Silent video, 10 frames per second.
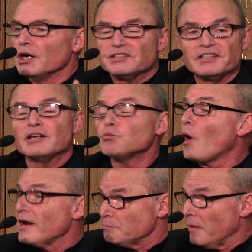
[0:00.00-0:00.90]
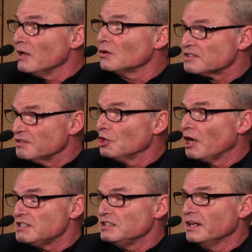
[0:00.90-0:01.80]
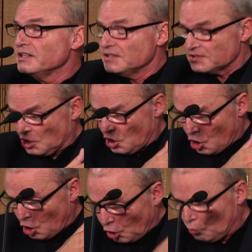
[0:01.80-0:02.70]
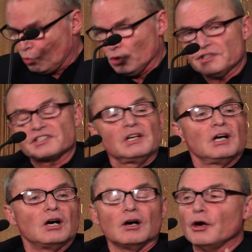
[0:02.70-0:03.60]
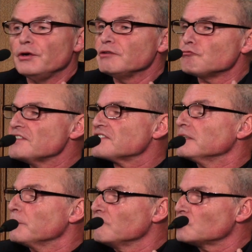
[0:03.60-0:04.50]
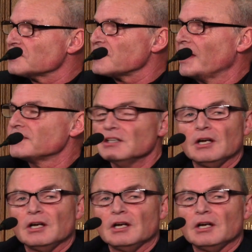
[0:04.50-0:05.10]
dead white males in the 1980s onwards. Only recently, we've just had